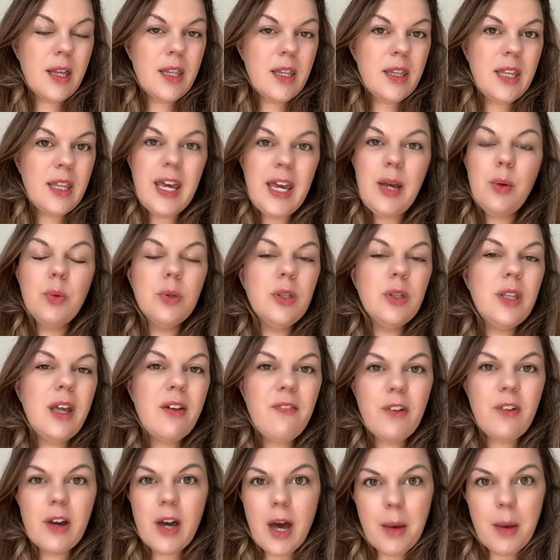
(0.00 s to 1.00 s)
he will
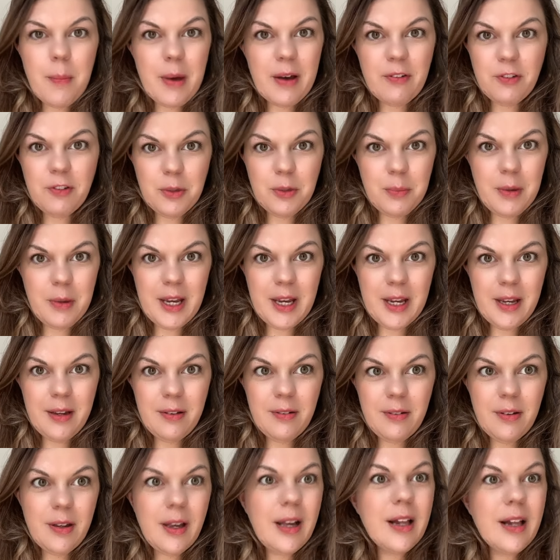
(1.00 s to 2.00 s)
never come after me,
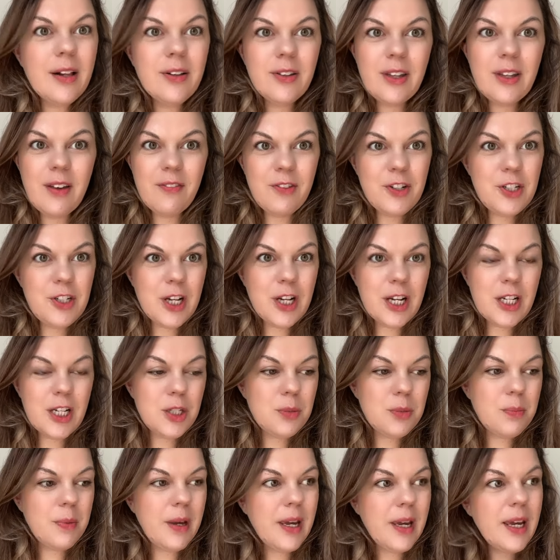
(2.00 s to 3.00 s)
he'll never
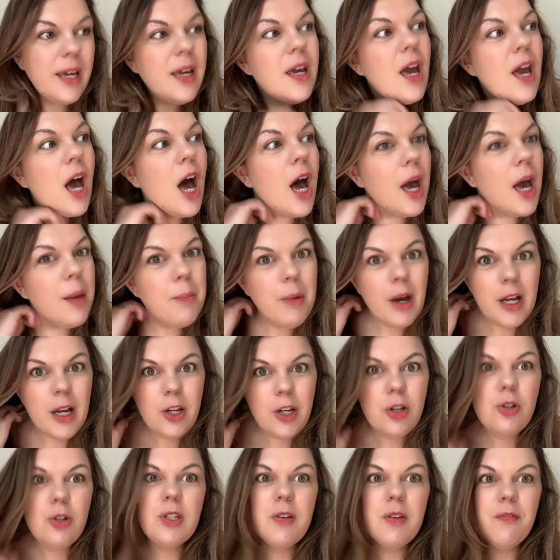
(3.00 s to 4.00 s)
chase me, I might
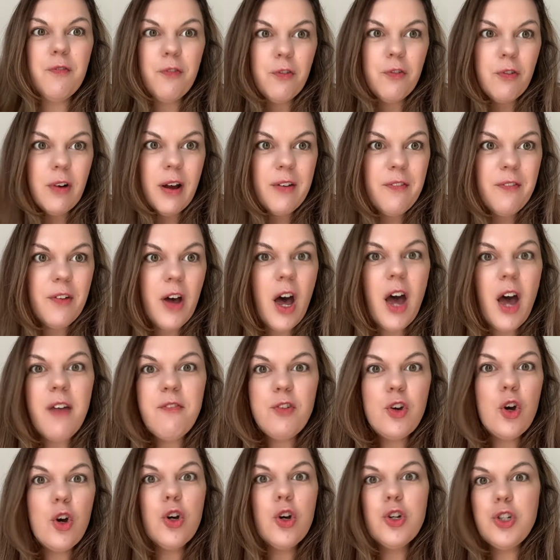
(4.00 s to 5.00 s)
lose him forever, I've
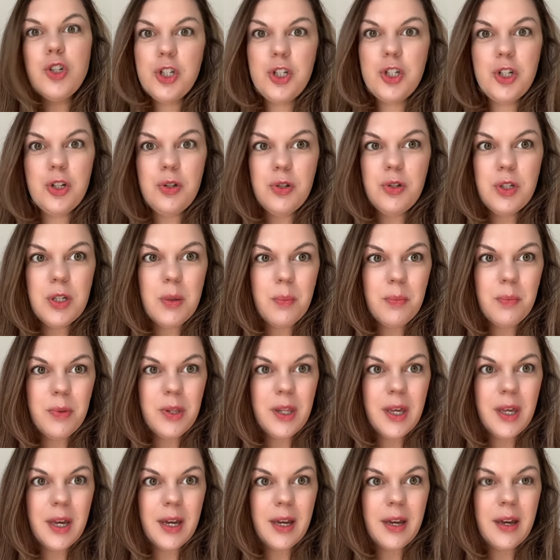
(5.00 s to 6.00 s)
got to do
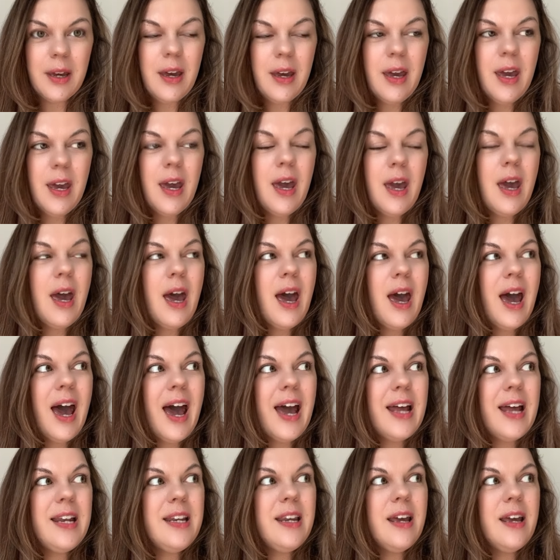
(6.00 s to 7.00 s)
something.
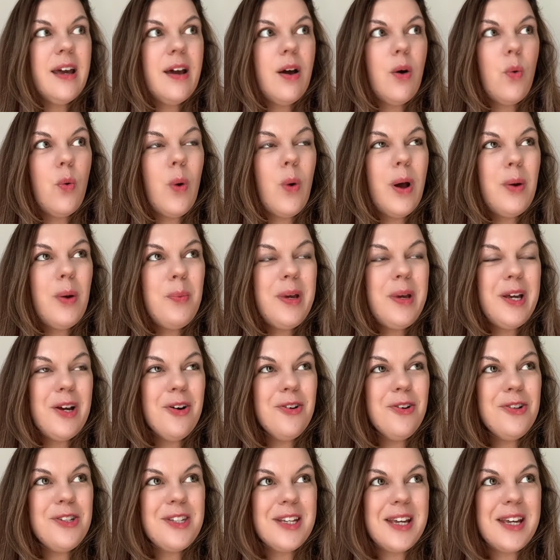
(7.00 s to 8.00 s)
And when we
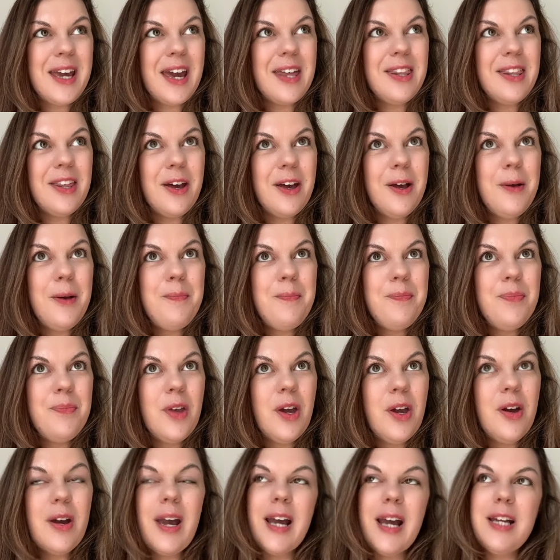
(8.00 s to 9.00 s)
got together,
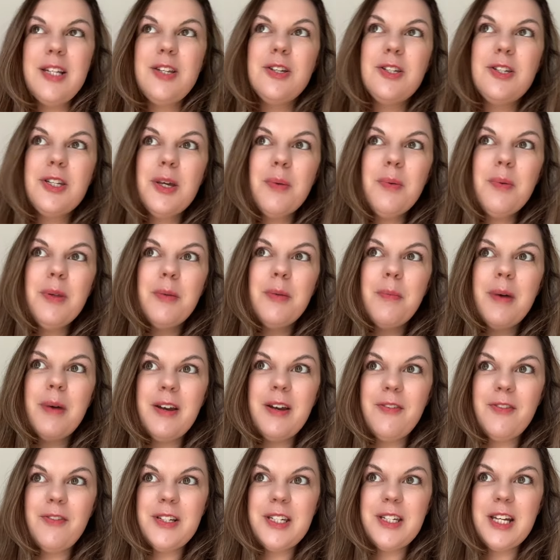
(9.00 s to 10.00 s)
okay, so some of the
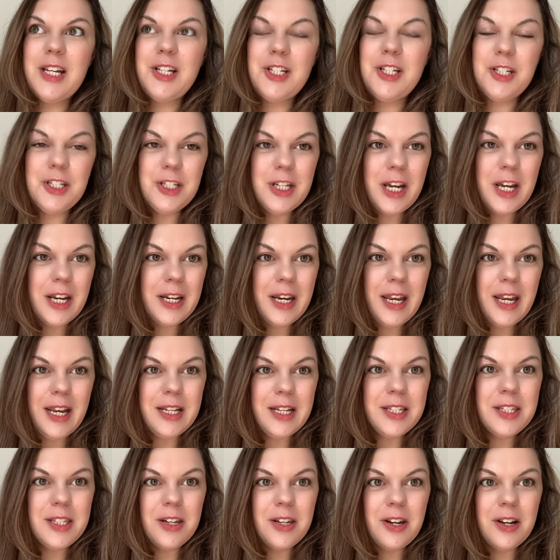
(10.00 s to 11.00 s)
manifestation
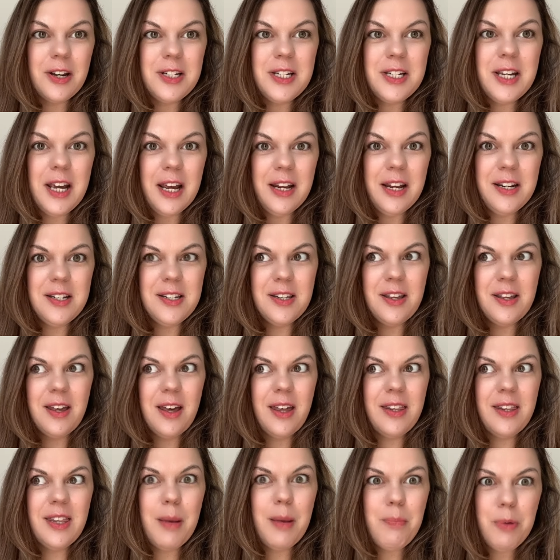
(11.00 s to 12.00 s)
techniques that I did,
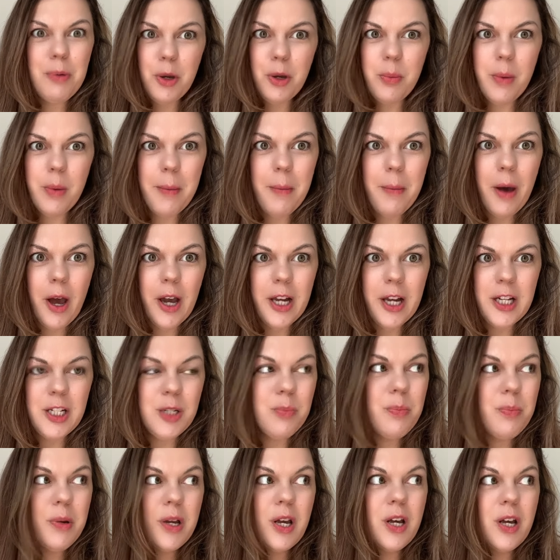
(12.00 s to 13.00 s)
they blew my mind
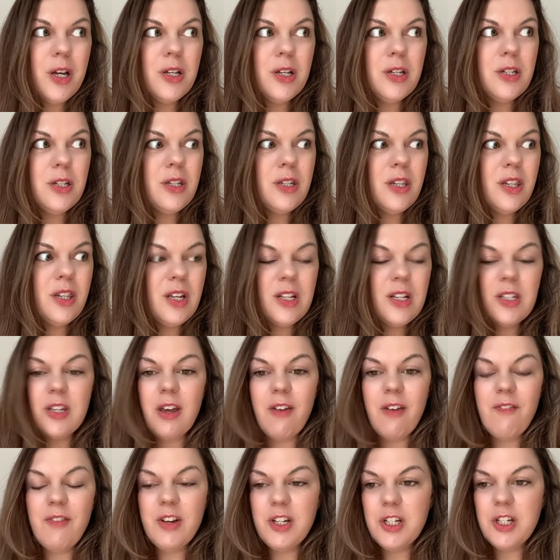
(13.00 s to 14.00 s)
because things
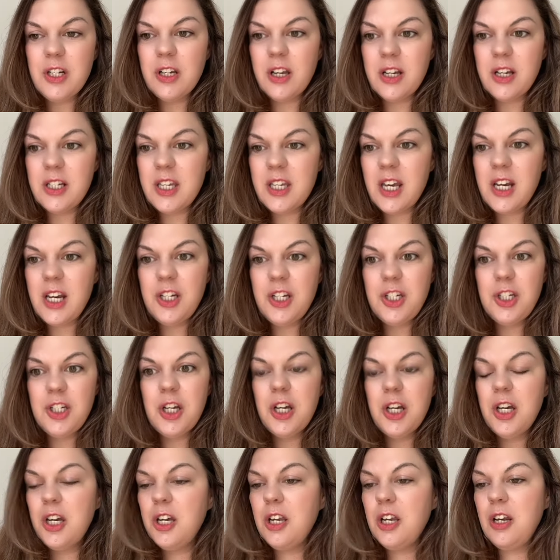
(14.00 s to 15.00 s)
like
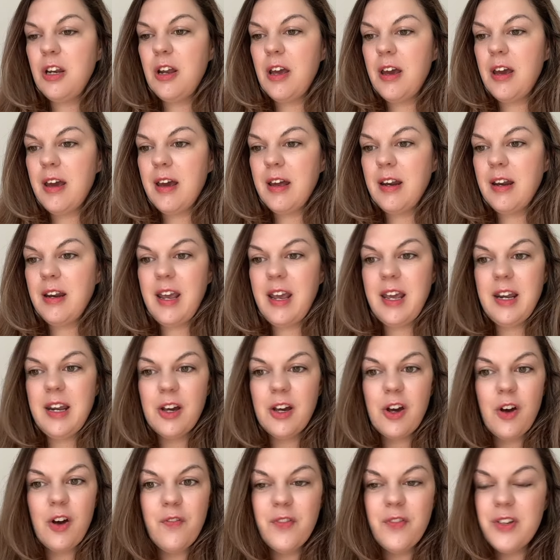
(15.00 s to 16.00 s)
visualization and inner
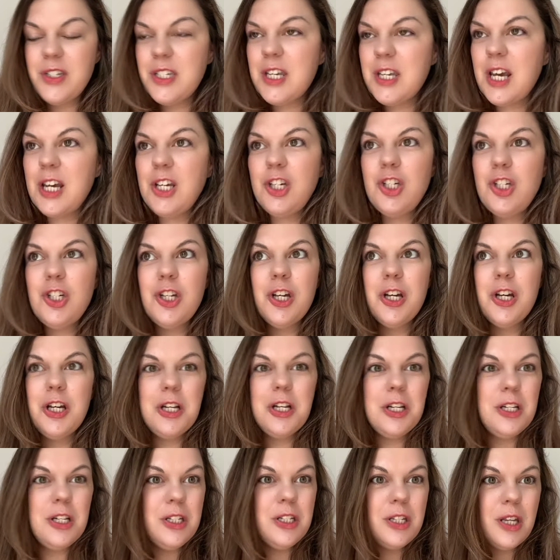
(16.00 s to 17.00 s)

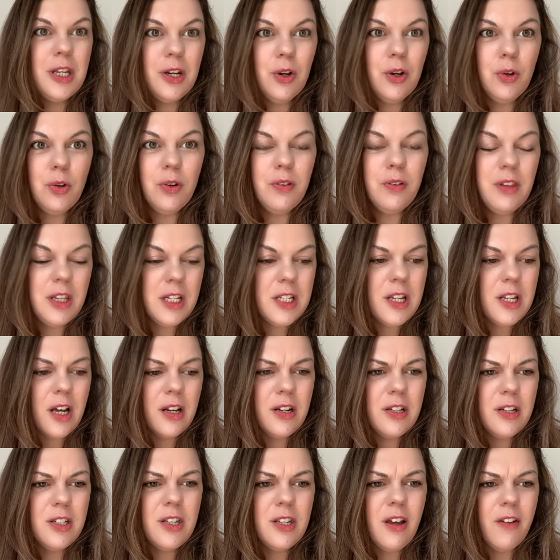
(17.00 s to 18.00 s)
conversations and all of this kind
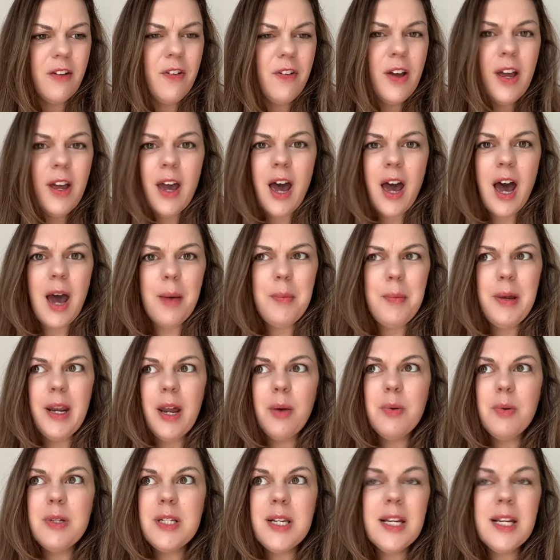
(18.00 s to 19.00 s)
of stuff. I mean, I
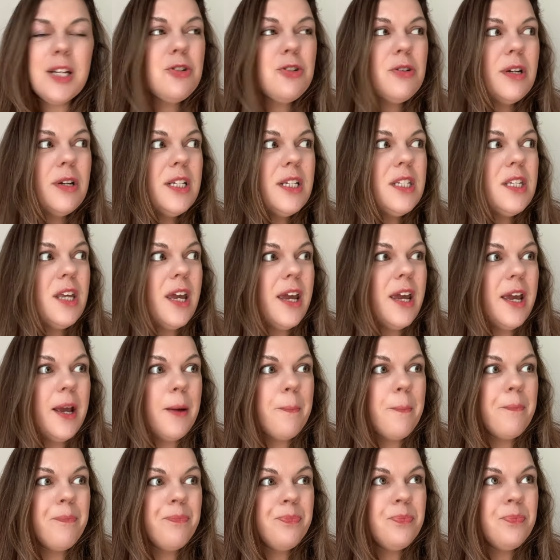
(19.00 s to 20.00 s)
was literally
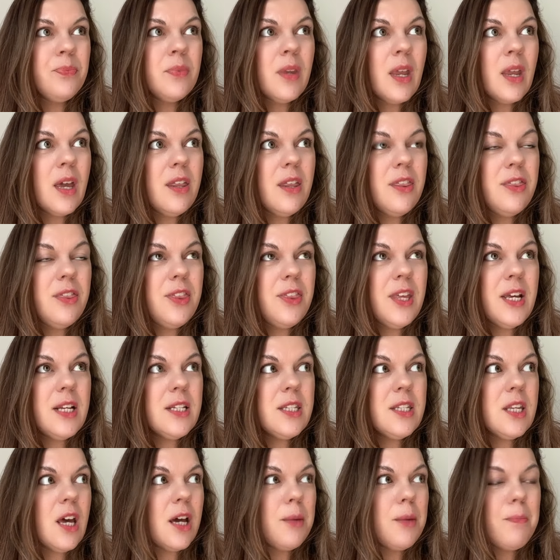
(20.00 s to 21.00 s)
seeing
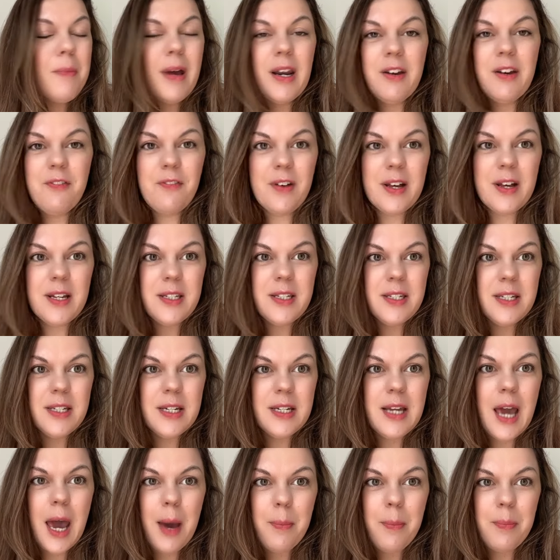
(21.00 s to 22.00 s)
things that I'd
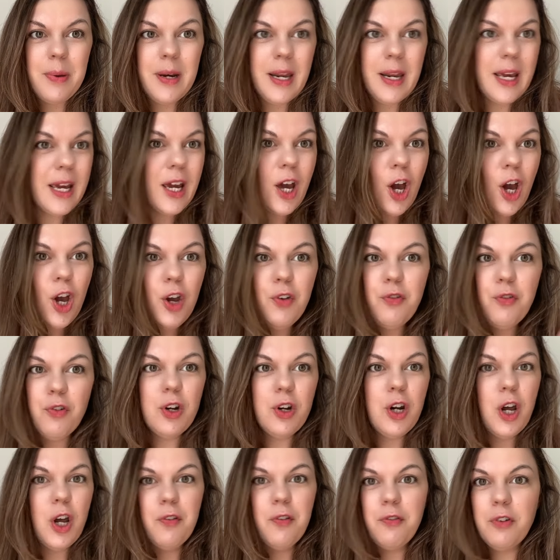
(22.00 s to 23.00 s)
manifested happening over
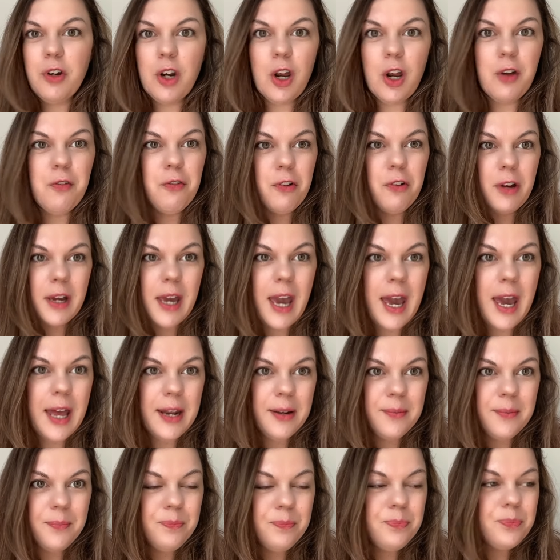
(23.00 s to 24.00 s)
and over and over again.